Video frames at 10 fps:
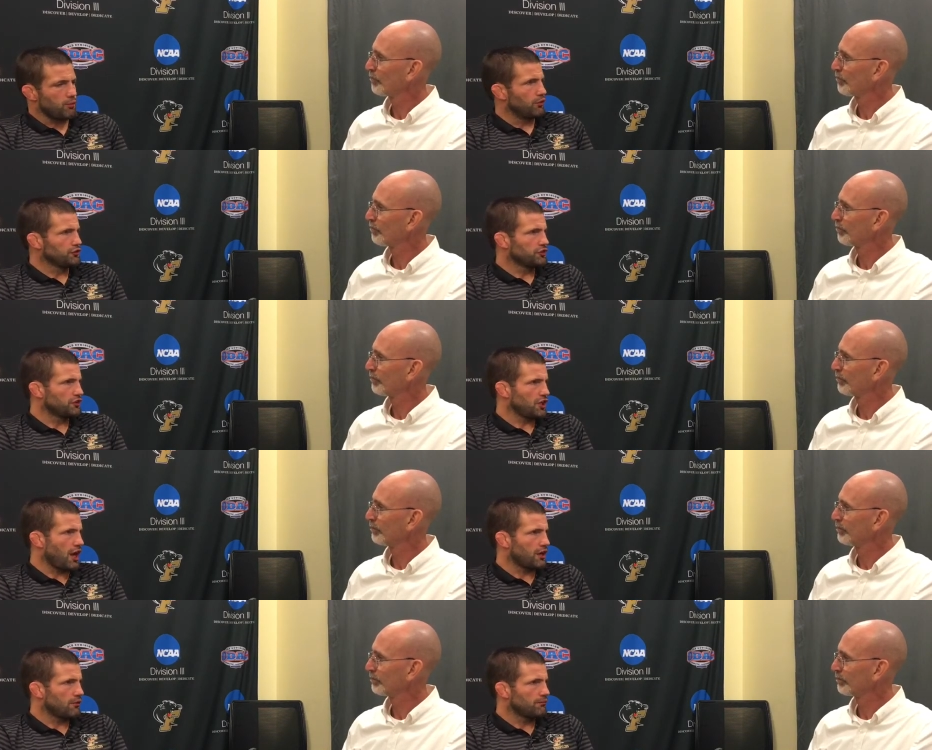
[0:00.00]
Speaker 1: to Pete Wilson,
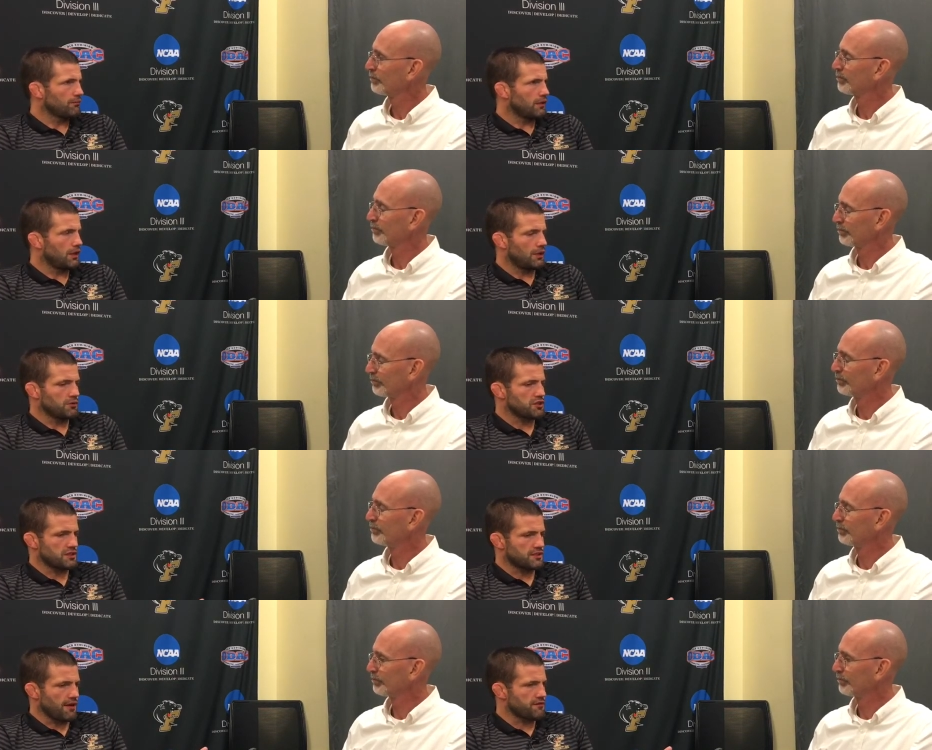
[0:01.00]
Chicago, uh, which
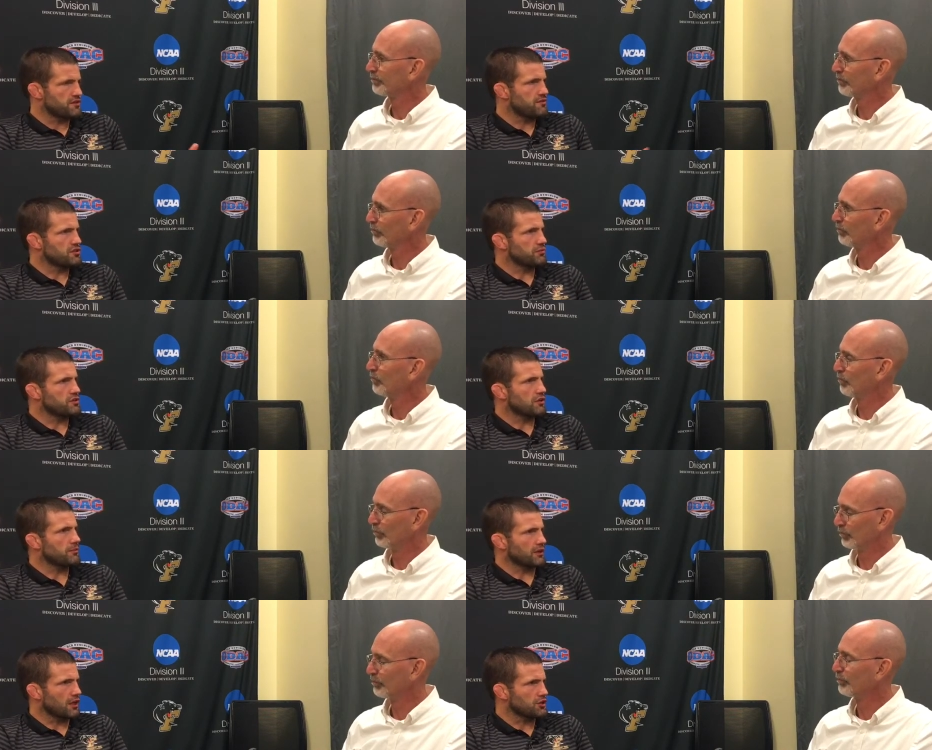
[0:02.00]
is the toughest Division three
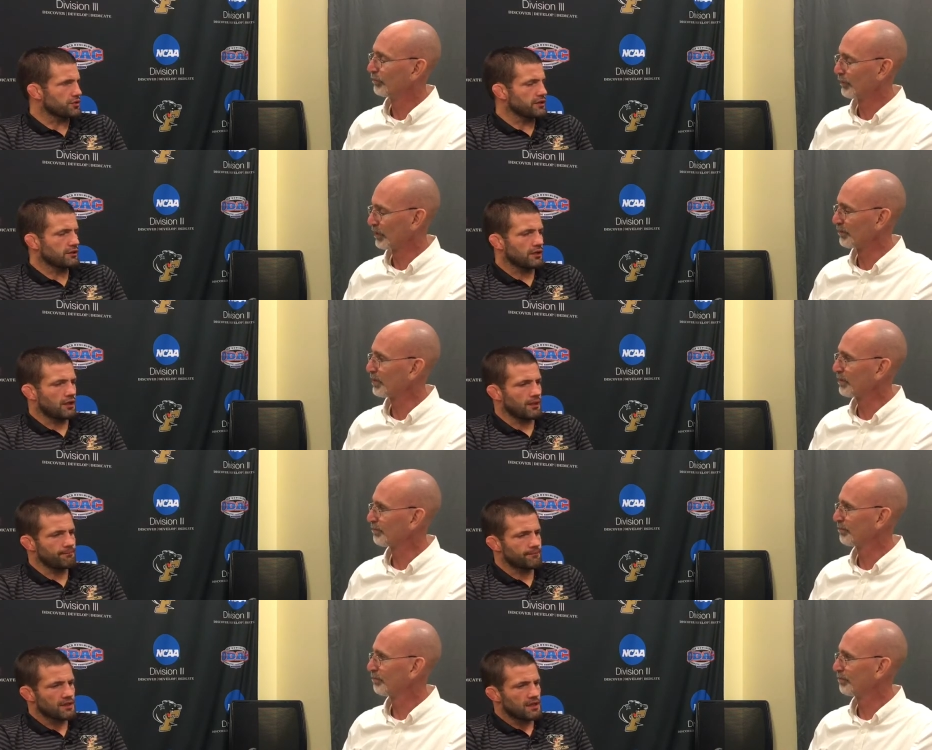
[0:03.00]
tournament in the country. Right. Um, right
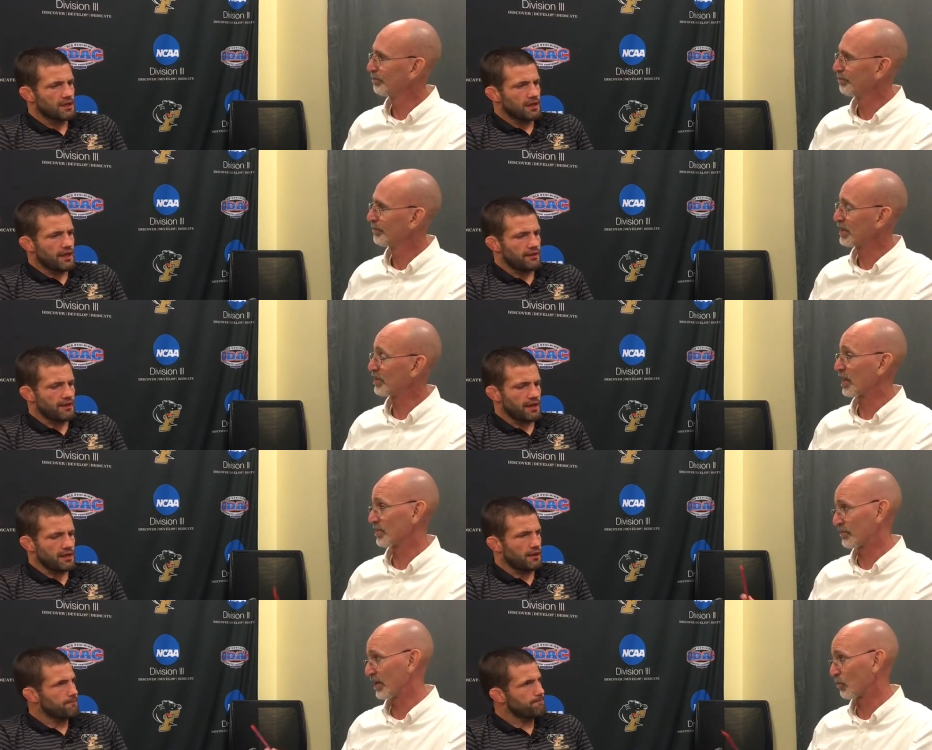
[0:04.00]
and you then,
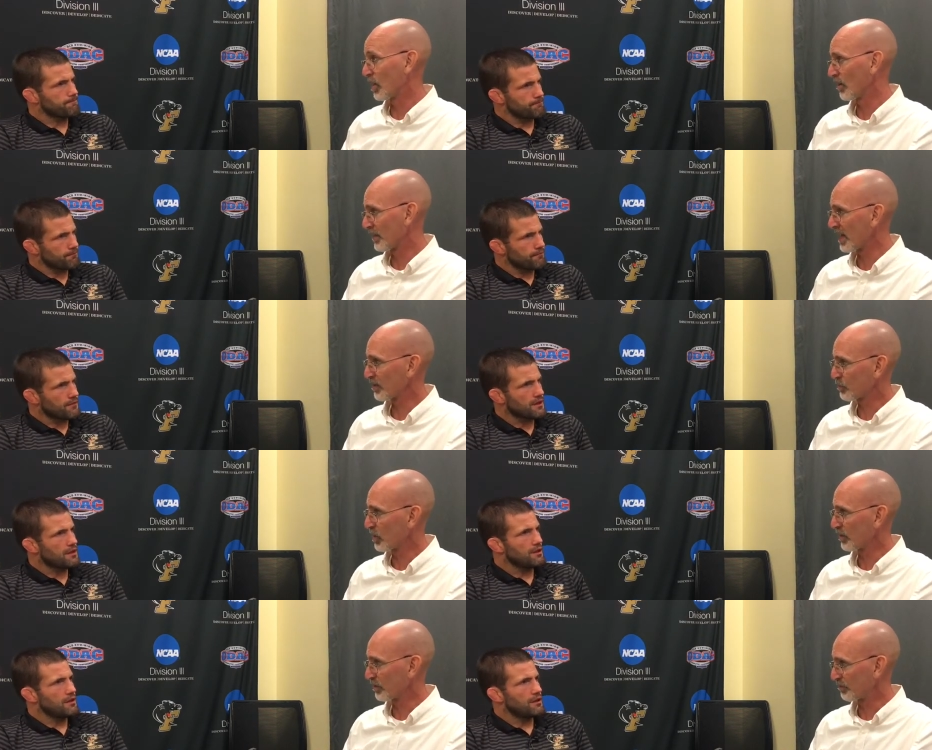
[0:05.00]
guys have
Speaker 2: uh, done well at that as
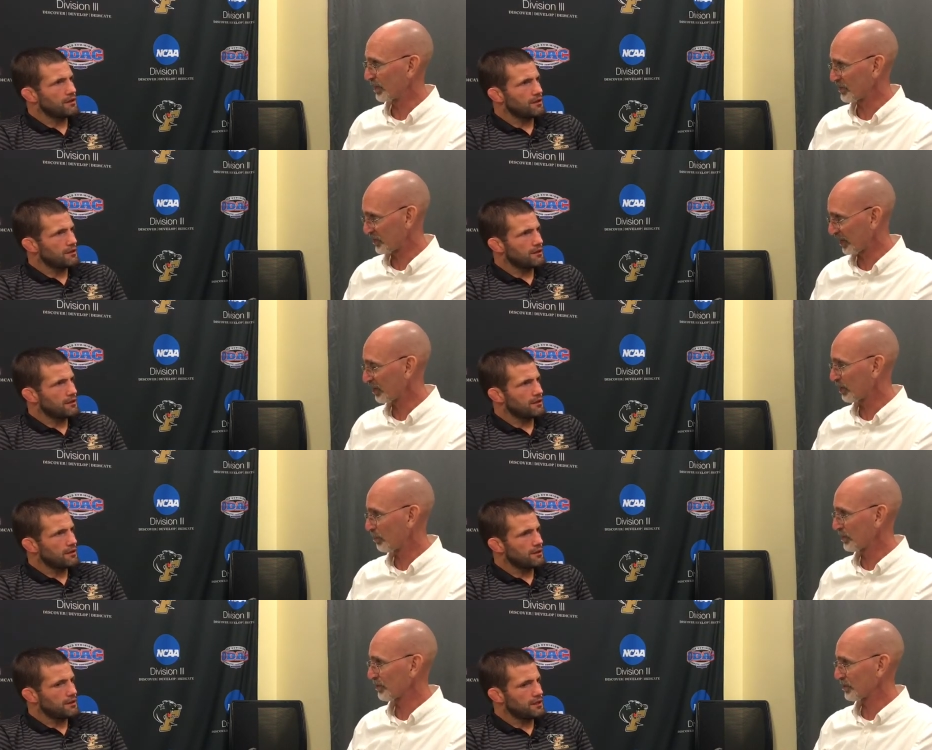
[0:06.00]
well. You placed second a
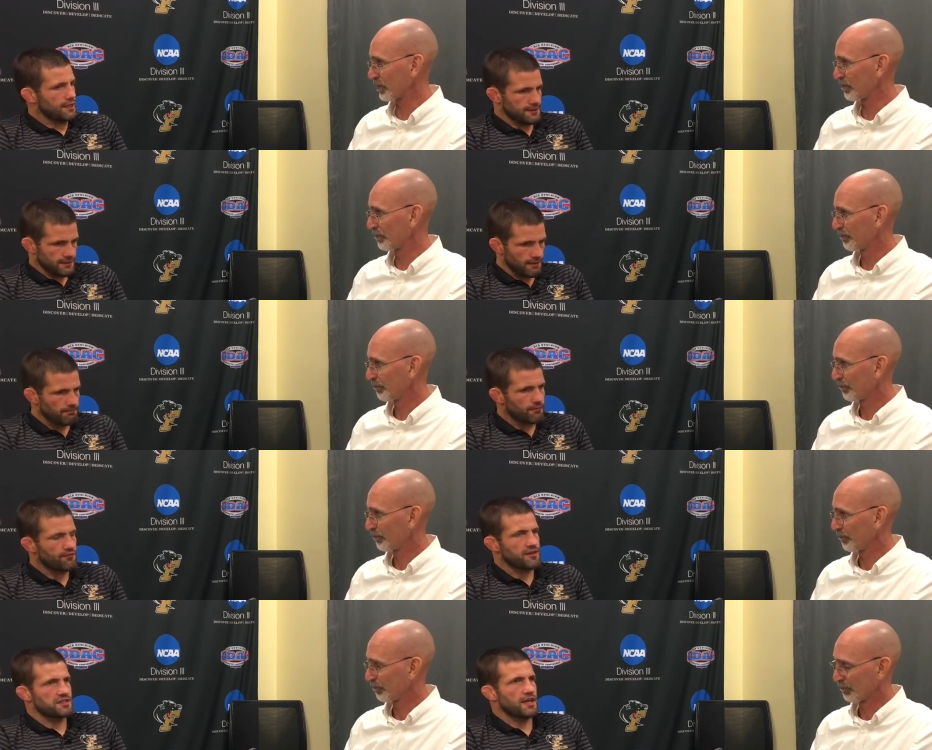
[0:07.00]
couple years yes, ago.
Speaker 1: Yep, you
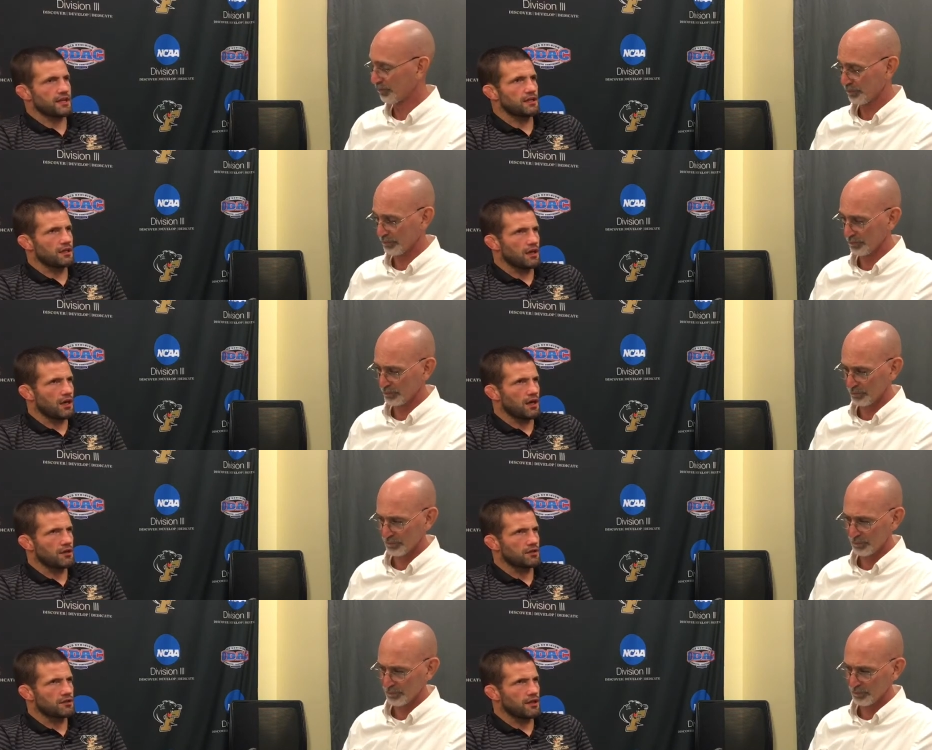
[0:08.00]
finished second uh,
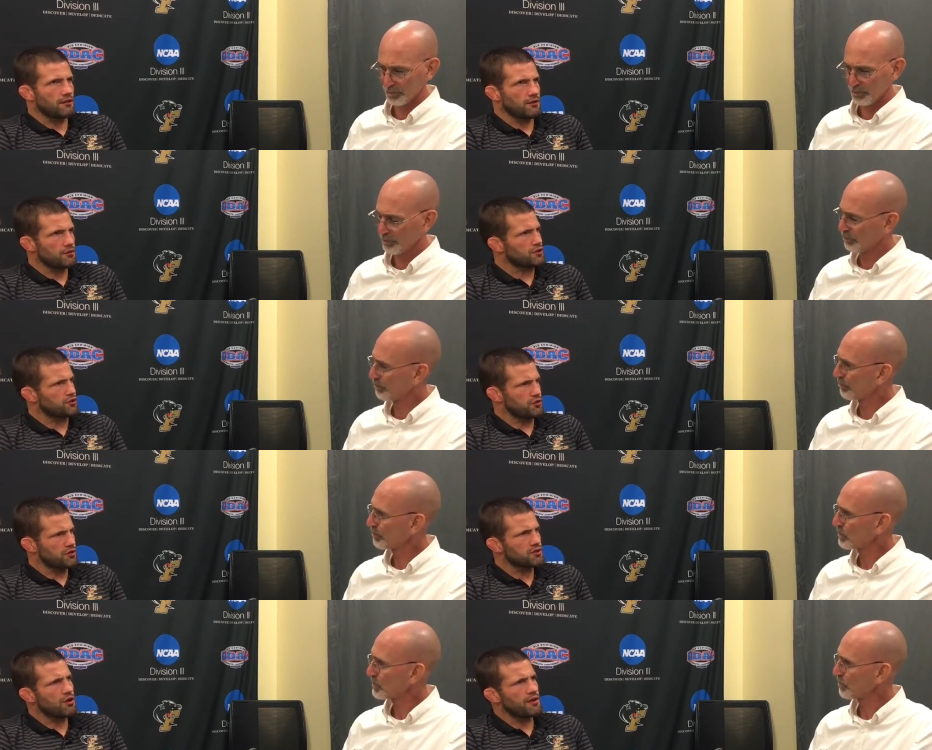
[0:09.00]
uh, two
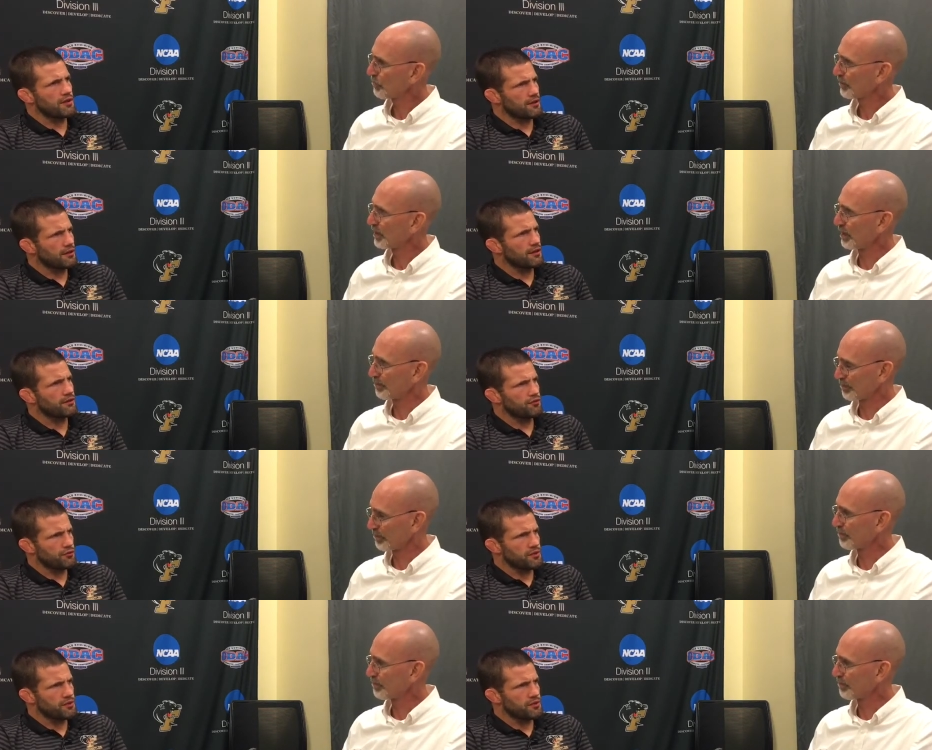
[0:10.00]
years ago, I think, uh, yep. two or